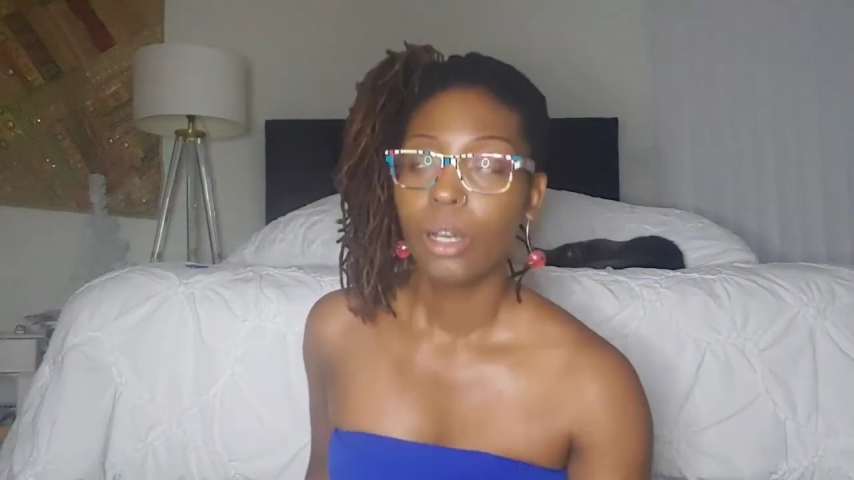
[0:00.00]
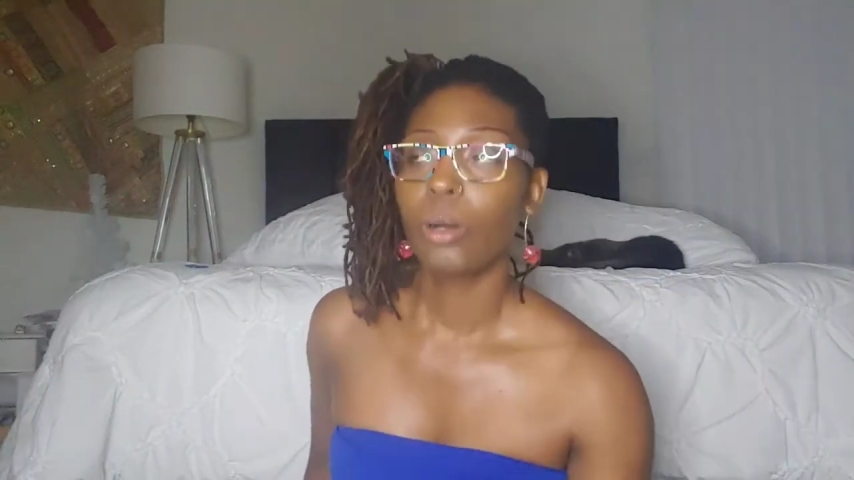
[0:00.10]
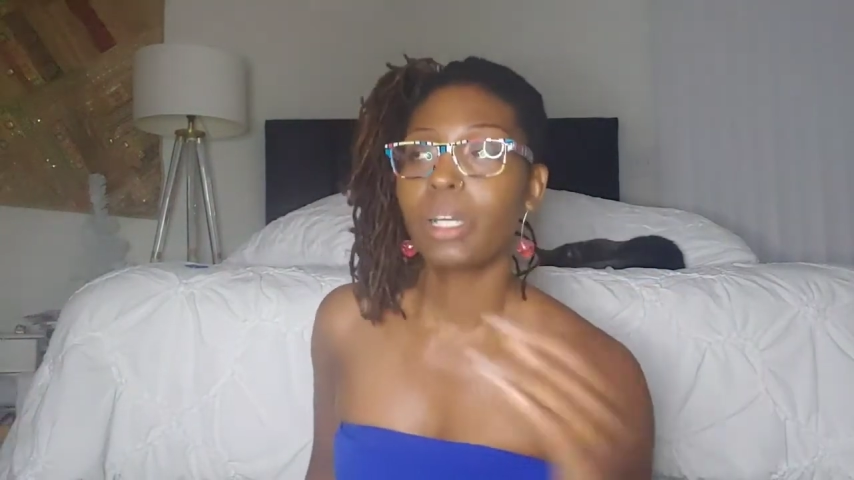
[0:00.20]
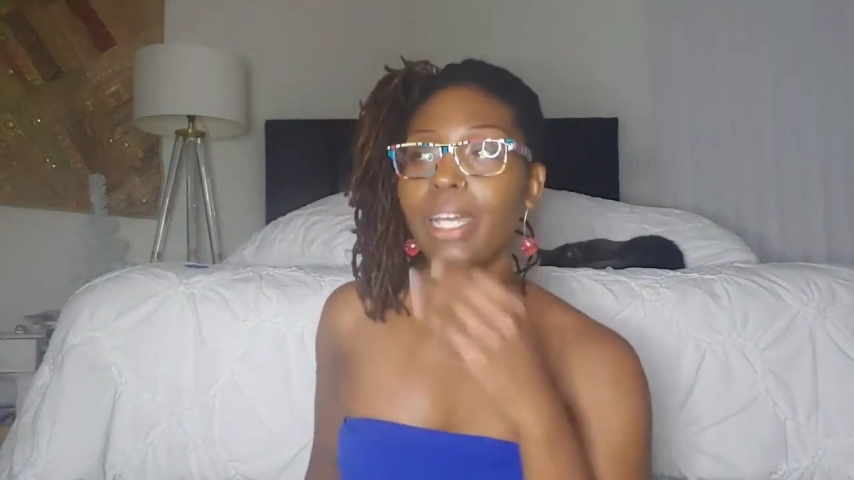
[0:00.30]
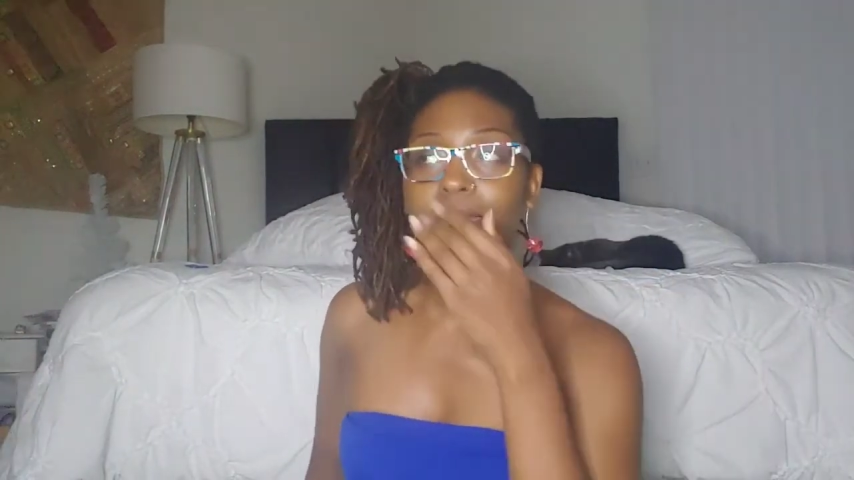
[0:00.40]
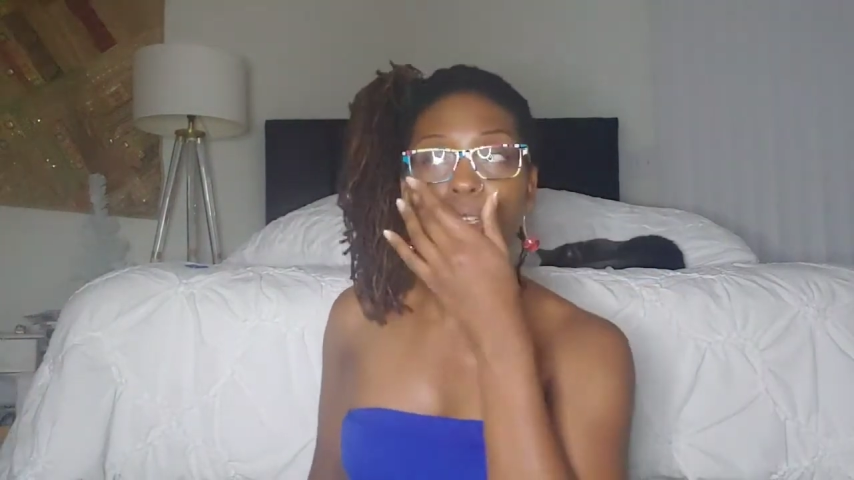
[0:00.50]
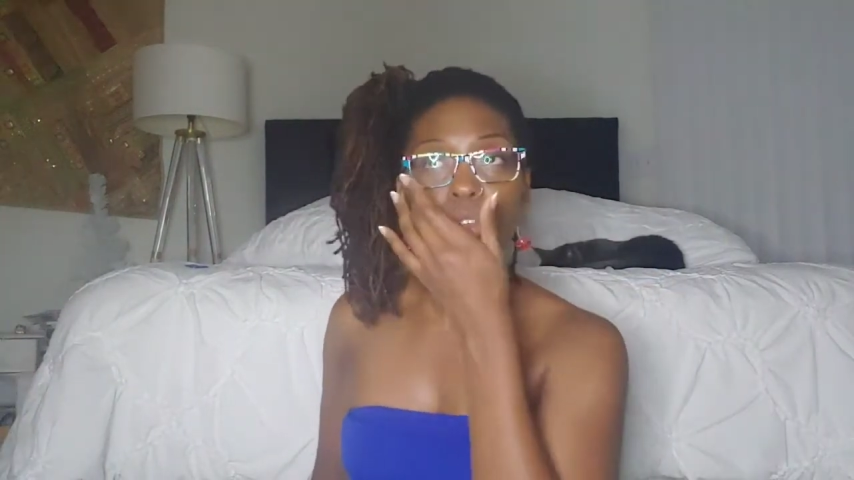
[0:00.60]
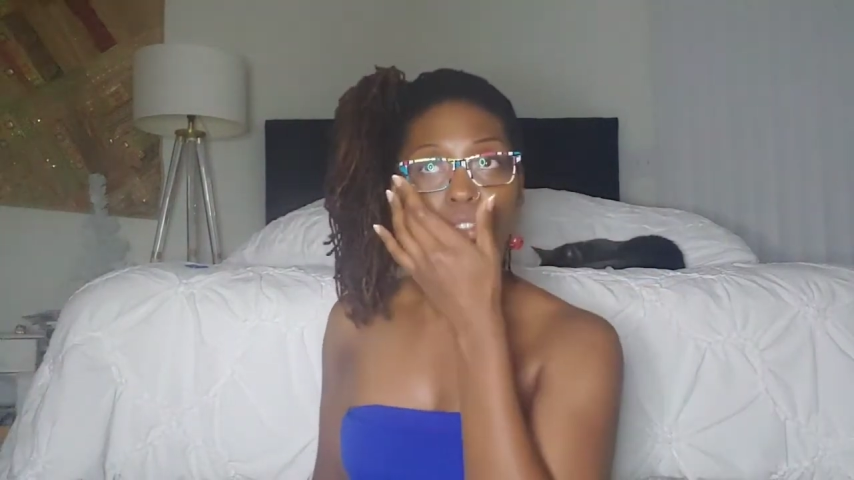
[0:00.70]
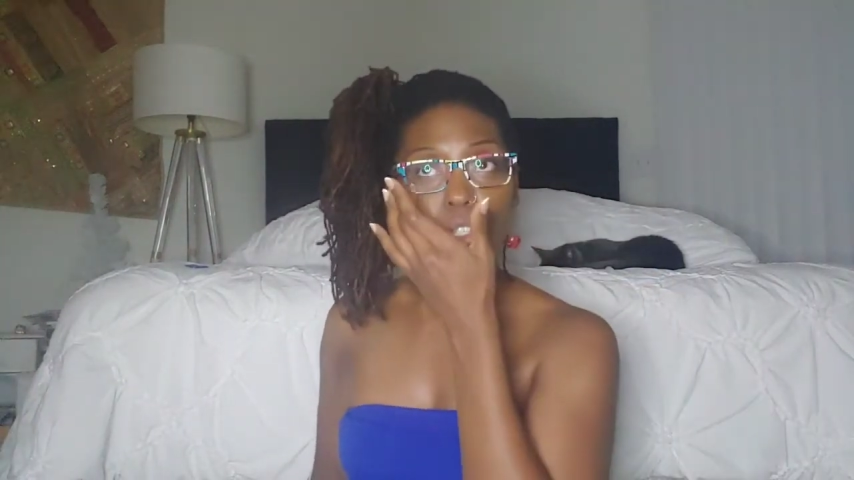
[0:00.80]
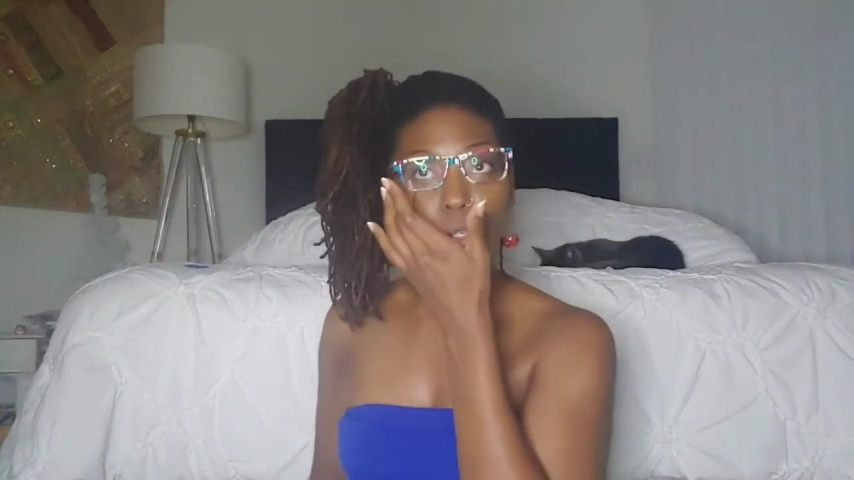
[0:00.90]
Okay, so
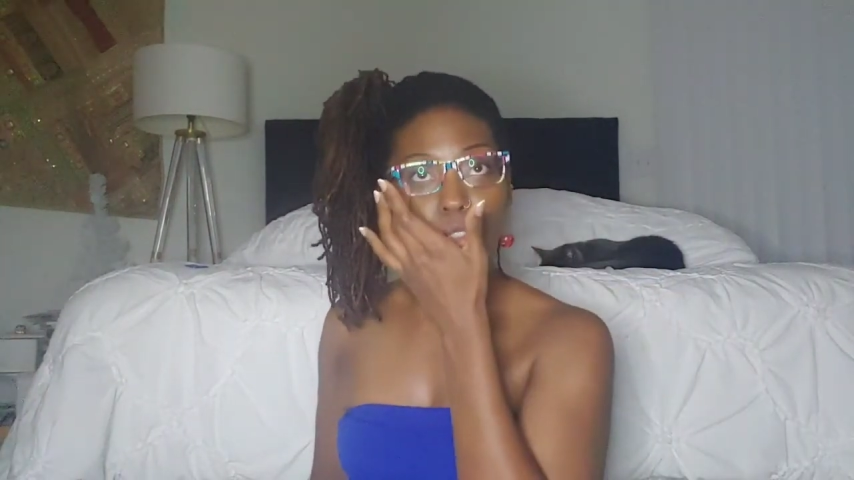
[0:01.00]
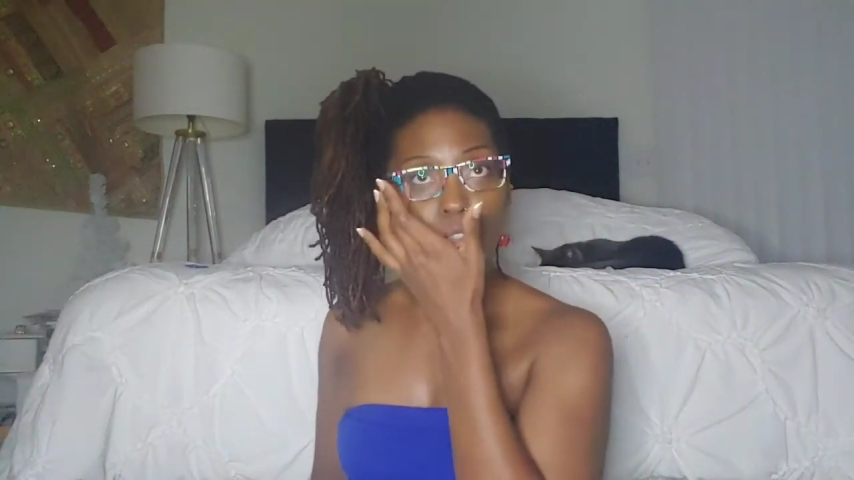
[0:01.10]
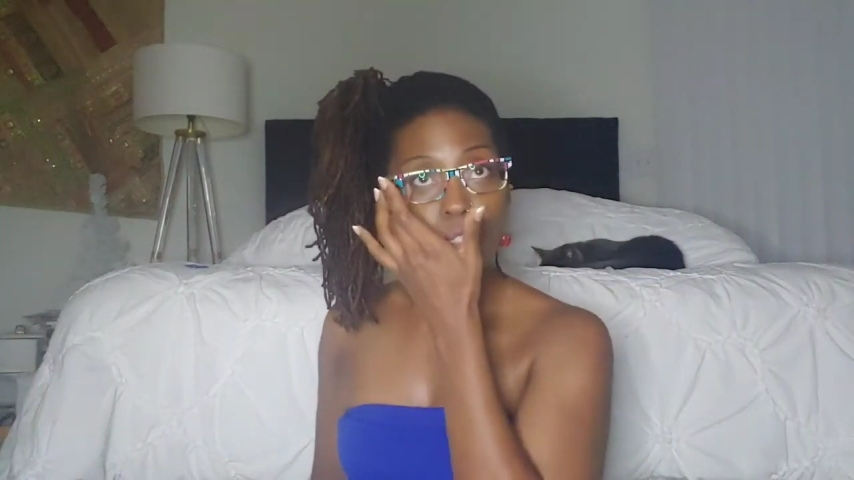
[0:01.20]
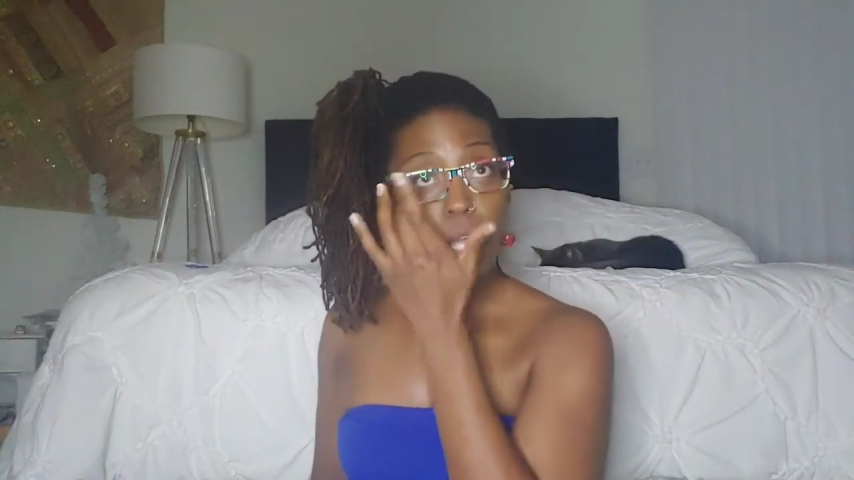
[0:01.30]
for those of